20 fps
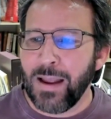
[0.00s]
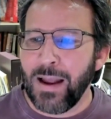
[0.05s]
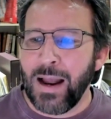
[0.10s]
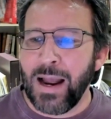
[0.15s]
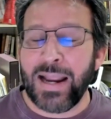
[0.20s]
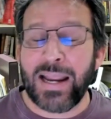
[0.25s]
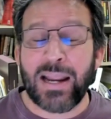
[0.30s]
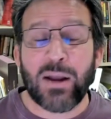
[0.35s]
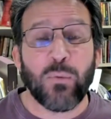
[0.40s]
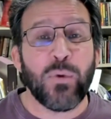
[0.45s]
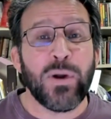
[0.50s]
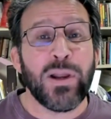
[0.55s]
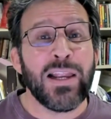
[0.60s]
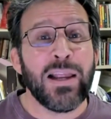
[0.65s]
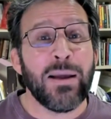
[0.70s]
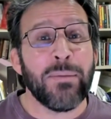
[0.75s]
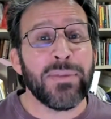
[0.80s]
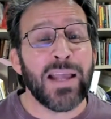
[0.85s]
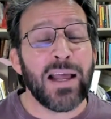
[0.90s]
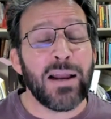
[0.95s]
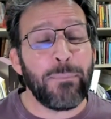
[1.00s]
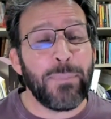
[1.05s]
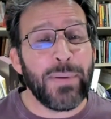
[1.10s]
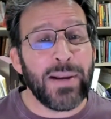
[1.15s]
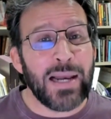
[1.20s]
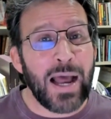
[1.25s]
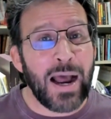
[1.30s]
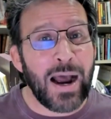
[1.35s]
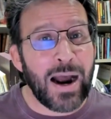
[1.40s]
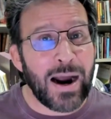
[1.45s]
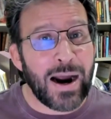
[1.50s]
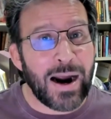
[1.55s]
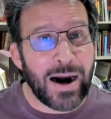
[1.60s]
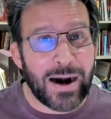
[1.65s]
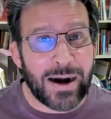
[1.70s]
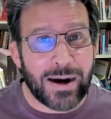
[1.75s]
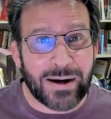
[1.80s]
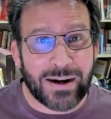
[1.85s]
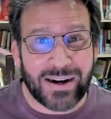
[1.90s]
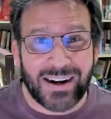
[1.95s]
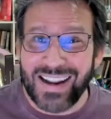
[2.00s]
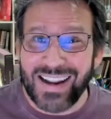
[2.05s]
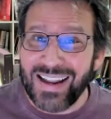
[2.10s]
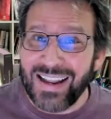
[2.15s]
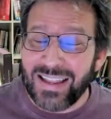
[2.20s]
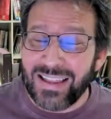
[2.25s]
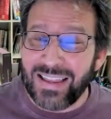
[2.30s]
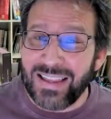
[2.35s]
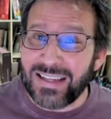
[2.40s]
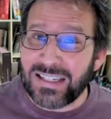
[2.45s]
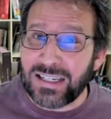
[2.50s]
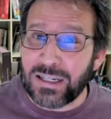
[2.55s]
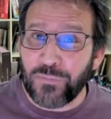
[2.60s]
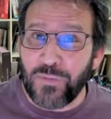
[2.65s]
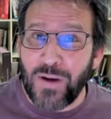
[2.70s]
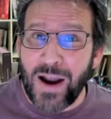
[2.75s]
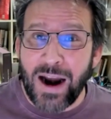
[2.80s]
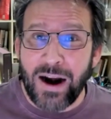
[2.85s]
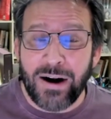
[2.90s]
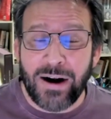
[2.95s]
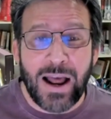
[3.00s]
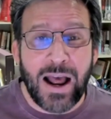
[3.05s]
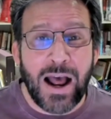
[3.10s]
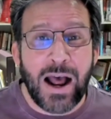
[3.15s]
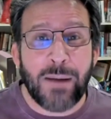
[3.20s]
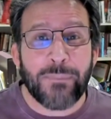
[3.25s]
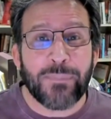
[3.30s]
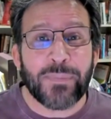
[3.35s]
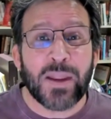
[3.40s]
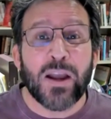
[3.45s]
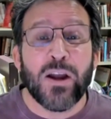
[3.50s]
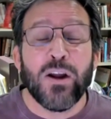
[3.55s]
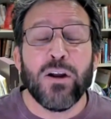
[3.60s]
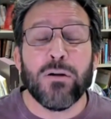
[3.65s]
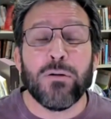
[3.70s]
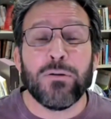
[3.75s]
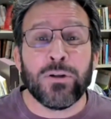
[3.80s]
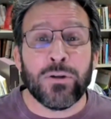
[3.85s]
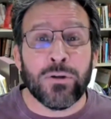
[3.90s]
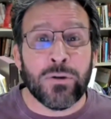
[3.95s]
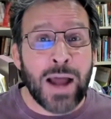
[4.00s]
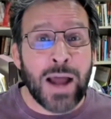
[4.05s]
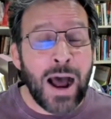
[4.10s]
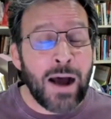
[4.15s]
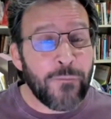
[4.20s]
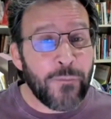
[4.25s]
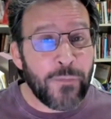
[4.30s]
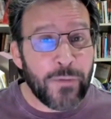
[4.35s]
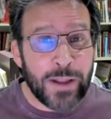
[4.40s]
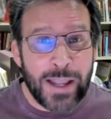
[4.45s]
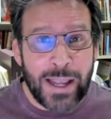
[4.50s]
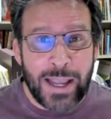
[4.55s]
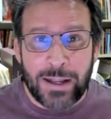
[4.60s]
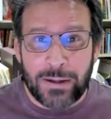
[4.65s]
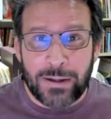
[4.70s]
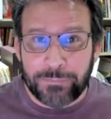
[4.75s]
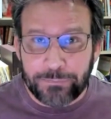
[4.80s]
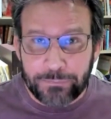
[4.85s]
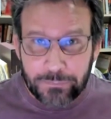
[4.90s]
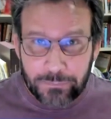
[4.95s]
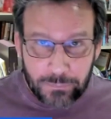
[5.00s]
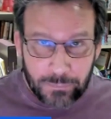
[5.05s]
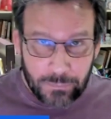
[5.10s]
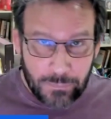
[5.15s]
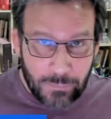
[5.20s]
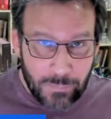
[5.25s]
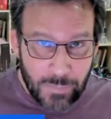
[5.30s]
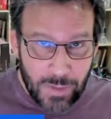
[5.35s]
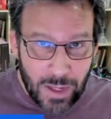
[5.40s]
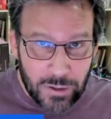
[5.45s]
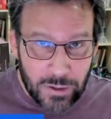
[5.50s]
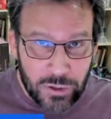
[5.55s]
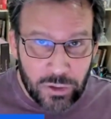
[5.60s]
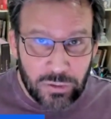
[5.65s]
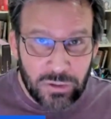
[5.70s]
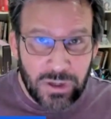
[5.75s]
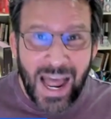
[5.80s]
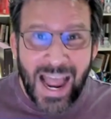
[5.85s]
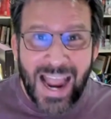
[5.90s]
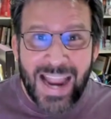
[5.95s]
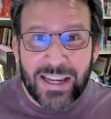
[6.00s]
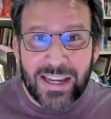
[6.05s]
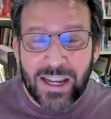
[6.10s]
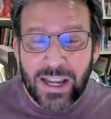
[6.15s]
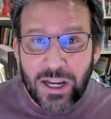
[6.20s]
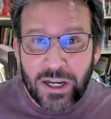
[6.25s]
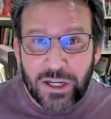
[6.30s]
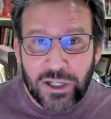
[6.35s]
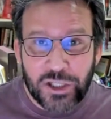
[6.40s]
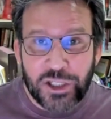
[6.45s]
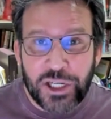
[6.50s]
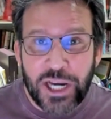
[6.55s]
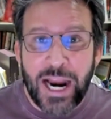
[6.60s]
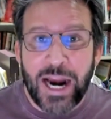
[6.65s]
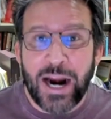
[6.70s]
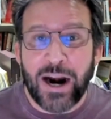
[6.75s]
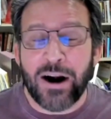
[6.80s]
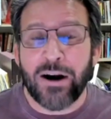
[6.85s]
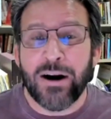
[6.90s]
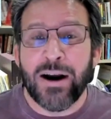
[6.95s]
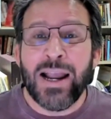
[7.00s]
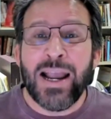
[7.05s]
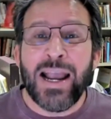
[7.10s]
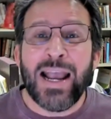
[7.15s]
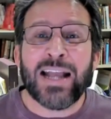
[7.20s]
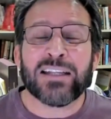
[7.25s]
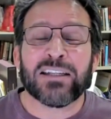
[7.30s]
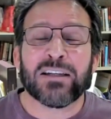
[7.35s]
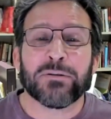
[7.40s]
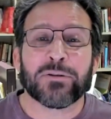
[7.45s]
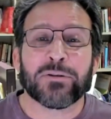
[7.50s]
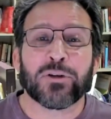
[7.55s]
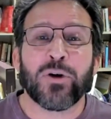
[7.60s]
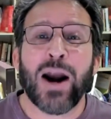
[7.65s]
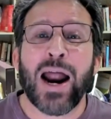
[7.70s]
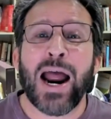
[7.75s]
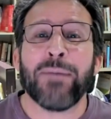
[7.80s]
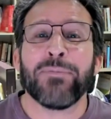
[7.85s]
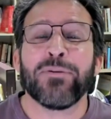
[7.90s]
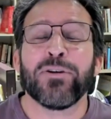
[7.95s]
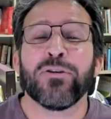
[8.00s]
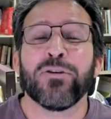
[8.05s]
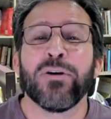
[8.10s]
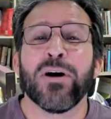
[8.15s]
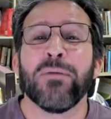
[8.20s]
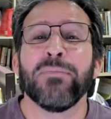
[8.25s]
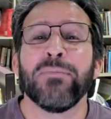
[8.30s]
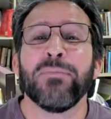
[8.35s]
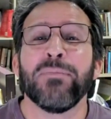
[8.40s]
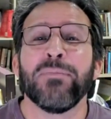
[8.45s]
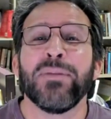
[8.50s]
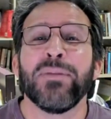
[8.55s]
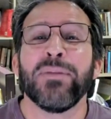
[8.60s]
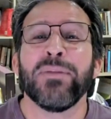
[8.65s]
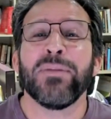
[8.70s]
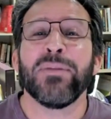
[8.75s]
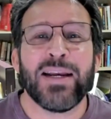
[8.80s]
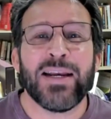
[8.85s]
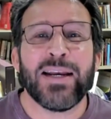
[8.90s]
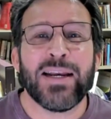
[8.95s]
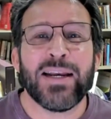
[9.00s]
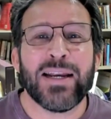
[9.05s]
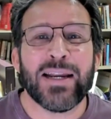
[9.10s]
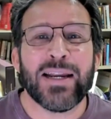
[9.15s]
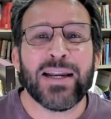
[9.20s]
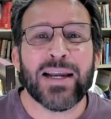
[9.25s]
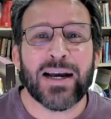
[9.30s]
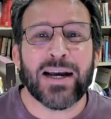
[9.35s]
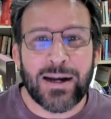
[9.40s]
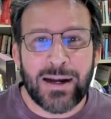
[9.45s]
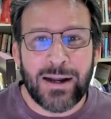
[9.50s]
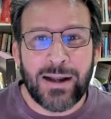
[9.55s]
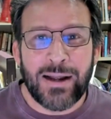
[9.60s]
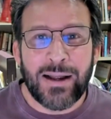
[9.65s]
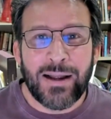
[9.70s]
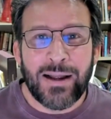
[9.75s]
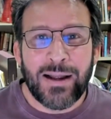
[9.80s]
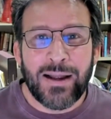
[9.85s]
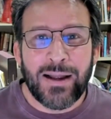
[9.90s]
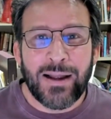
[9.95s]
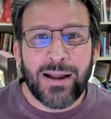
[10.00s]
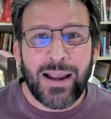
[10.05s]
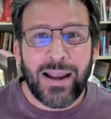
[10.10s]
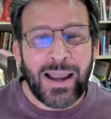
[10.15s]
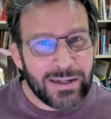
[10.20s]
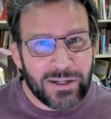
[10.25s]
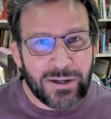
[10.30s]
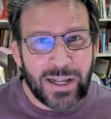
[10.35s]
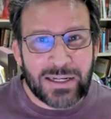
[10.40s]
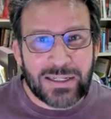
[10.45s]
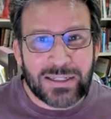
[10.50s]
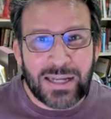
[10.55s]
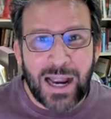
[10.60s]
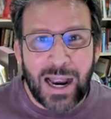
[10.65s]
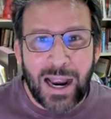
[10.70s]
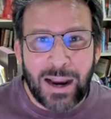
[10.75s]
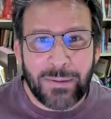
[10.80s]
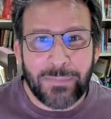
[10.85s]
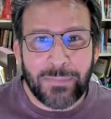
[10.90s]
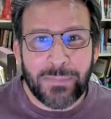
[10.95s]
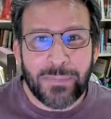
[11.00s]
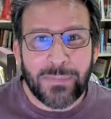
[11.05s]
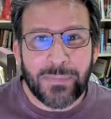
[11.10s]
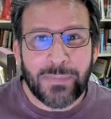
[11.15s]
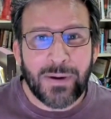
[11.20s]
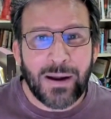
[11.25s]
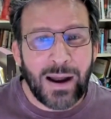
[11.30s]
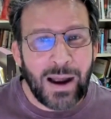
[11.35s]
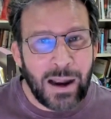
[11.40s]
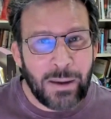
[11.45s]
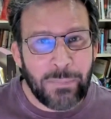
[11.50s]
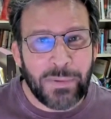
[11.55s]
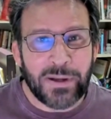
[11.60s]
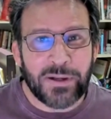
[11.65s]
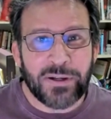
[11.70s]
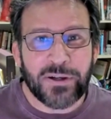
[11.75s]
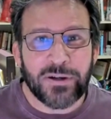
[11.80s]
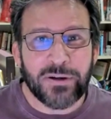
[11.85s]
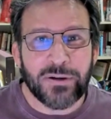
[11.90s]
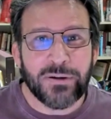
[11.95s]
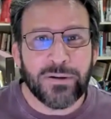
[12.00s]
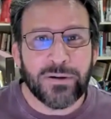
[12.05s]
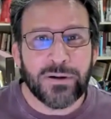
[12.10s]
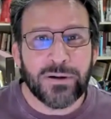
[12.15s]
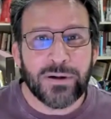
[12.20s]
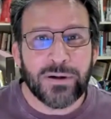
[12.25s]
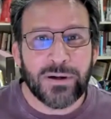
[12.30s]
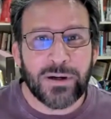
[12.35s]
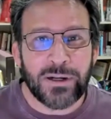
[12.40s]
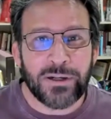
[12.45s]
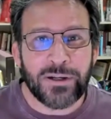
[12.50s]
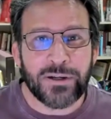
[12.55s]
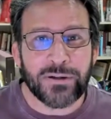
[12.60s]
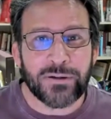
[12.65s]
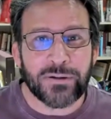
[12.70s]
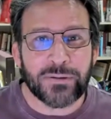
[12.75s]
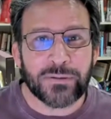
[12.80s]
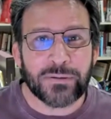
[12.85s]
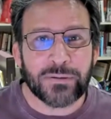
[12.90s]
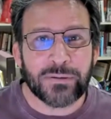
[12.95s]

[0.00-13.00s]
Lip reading: I am William del Pilar. This is Fired Up. Do not forget to like, share, and subscribe to Grumblings Media. And until next time, I bid you adieu.